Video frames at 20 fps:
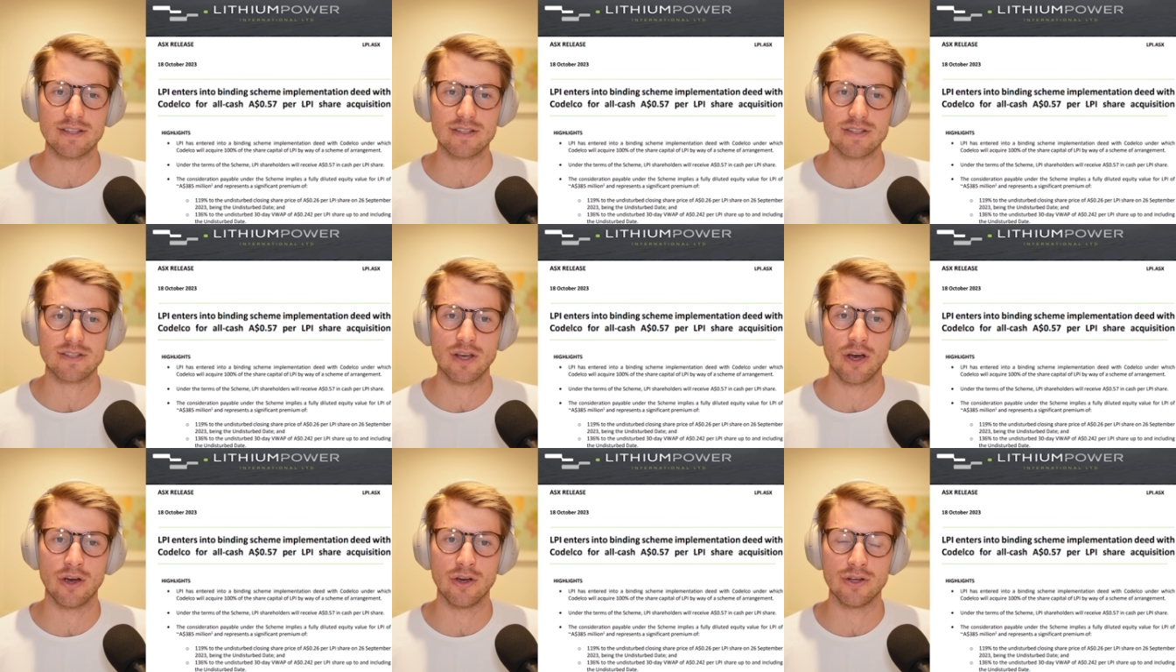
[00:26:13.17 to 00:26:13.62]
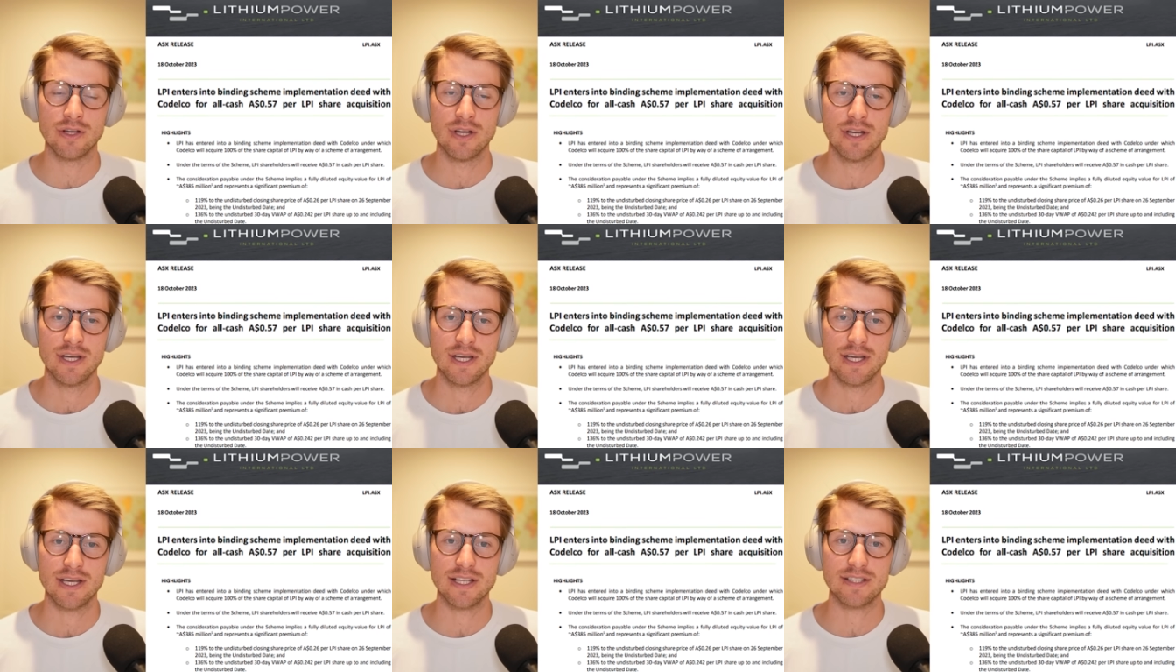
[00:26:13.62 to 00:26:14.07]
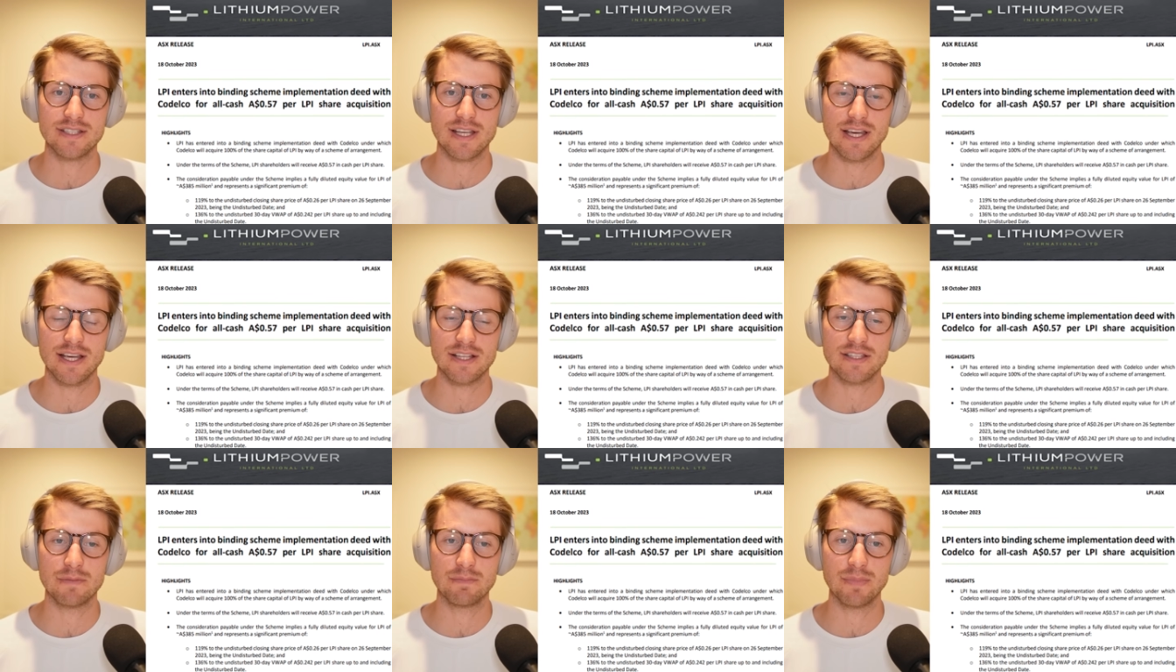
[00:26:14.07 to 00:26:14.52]
So
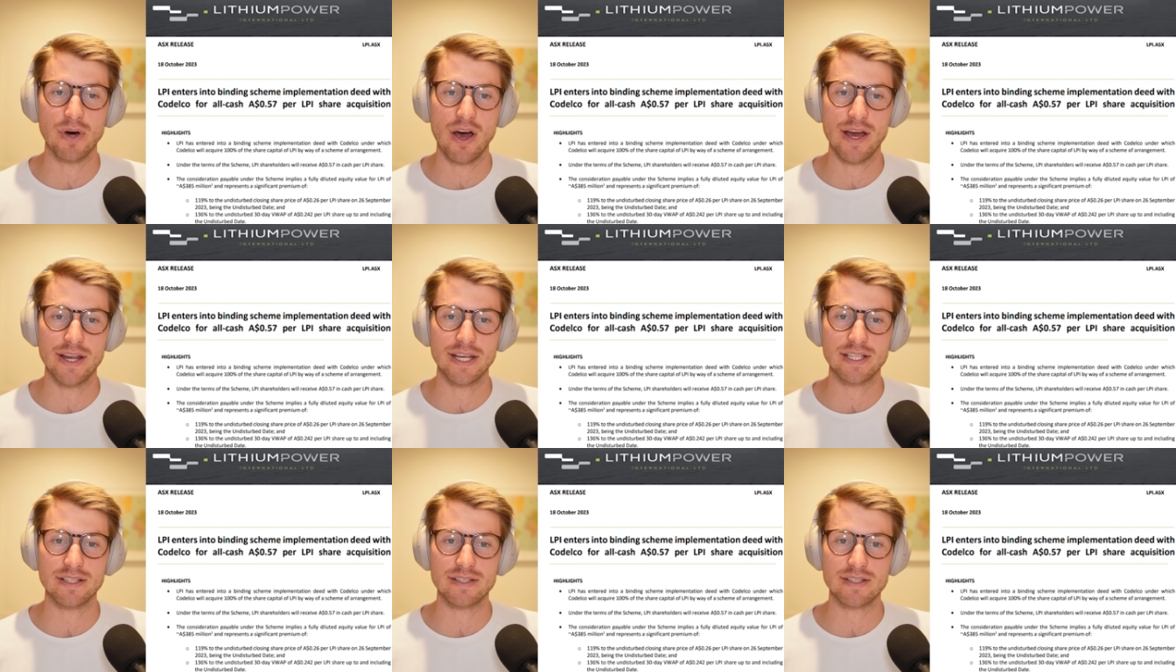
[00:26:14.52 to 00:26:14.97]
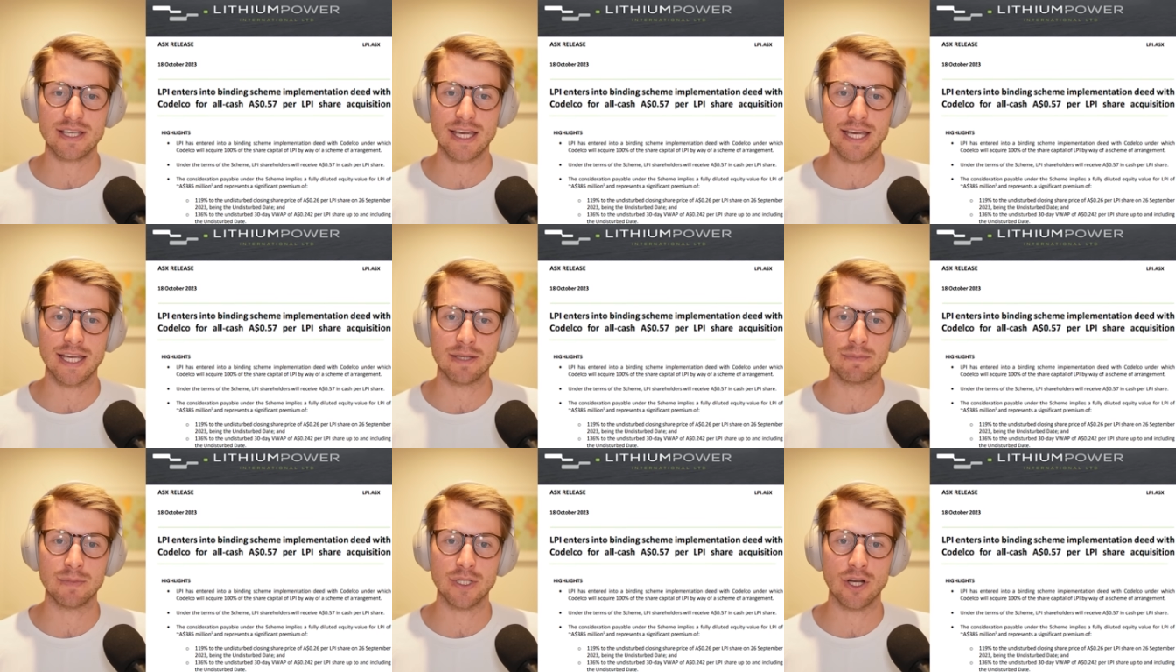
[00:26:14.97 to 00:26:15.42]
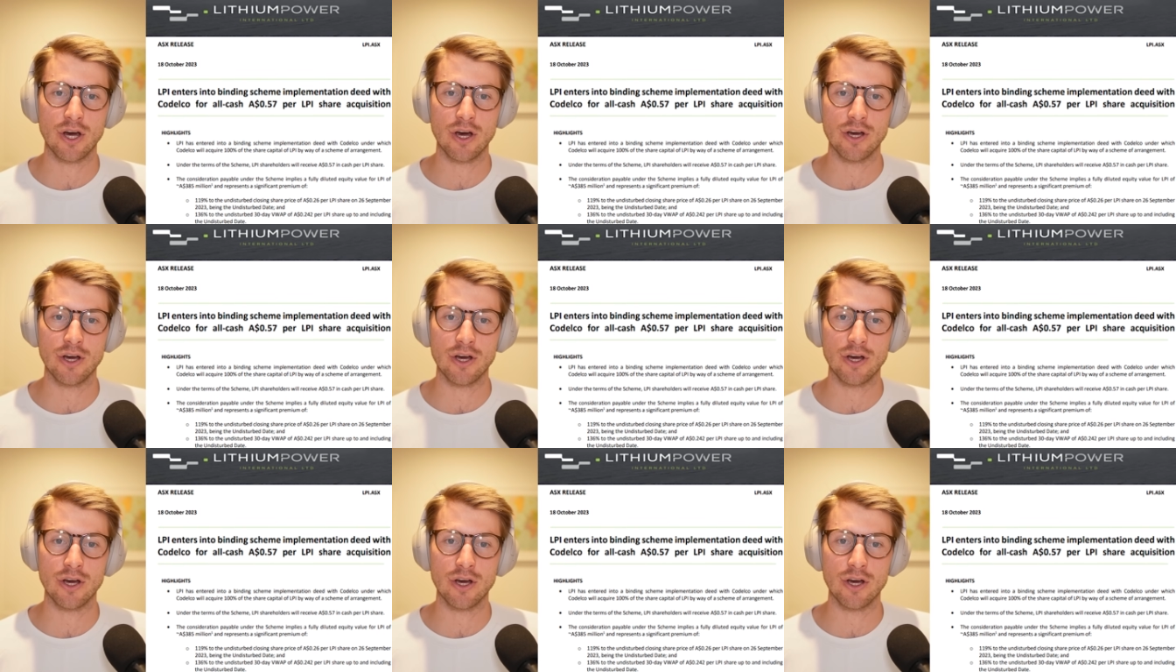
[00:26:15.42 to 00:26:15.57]
it's a binding scheme.